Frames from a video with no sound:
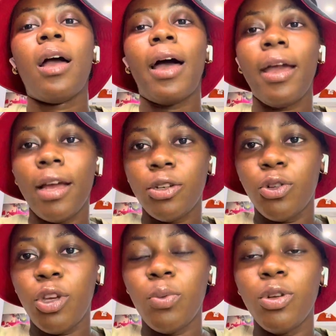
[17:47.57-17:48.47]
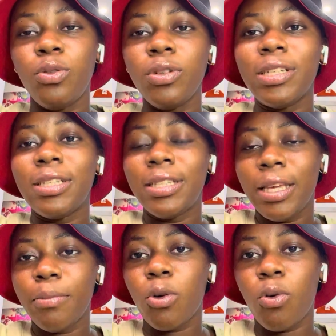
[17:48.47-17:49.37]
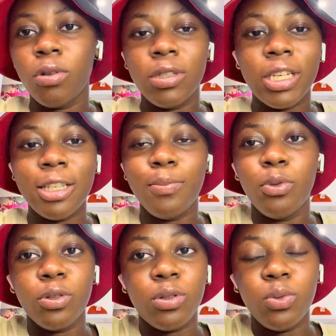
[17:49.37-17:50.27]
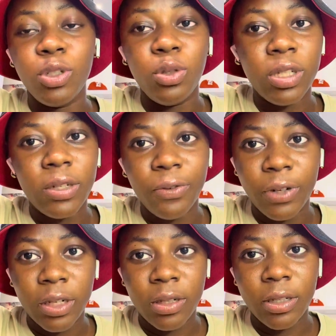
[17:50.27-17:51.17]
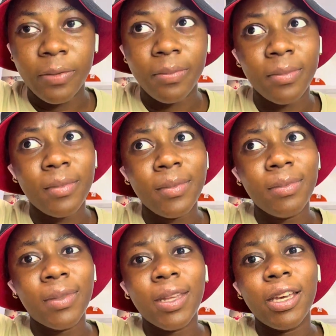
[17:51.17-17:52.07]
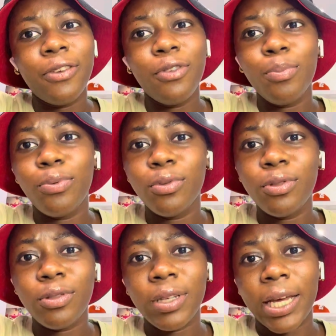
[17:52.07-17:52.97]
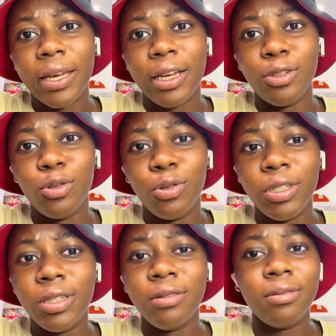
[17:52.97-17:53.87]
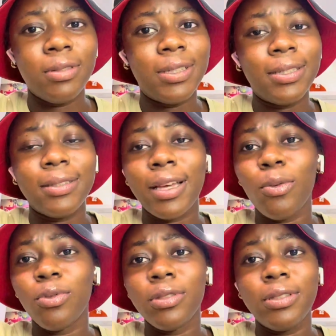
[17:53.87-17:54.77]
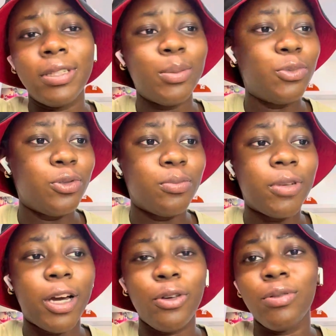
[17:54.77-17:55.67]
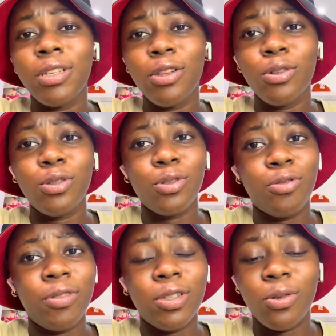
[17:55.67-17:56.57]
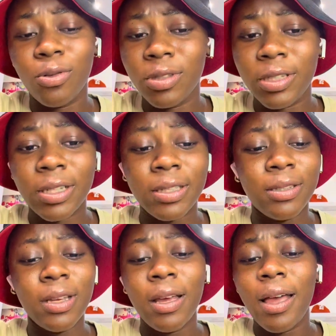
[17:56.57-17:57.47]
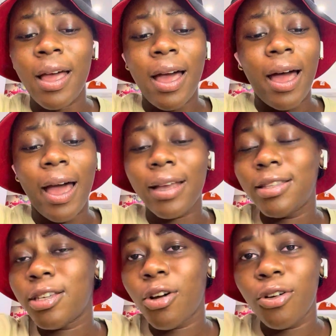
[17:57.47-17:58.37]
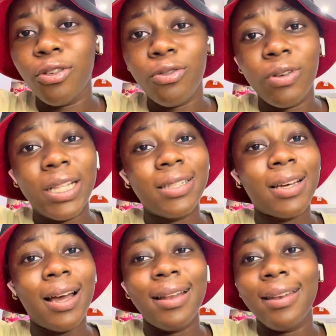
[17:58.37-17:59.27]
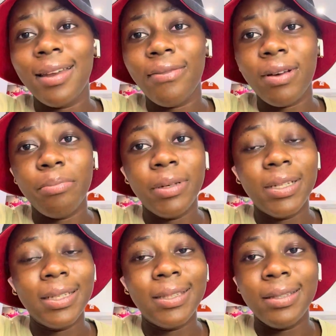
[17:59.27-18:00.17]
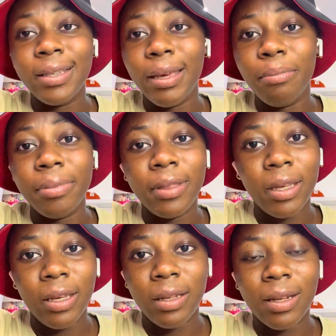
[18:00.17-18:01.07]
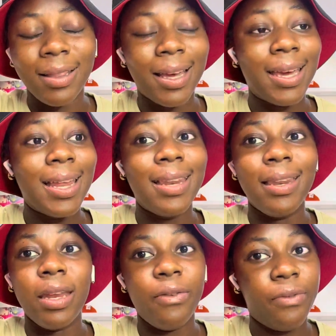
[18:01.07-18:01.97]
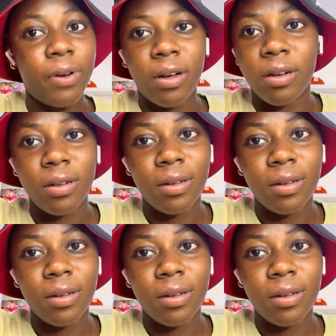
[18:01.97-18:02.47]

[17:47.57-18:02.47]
I am doing we do the same content but we do it differently. If you put I am doing inside one same room and you tell us to create content, I tell you it can never be the same thing. Like never.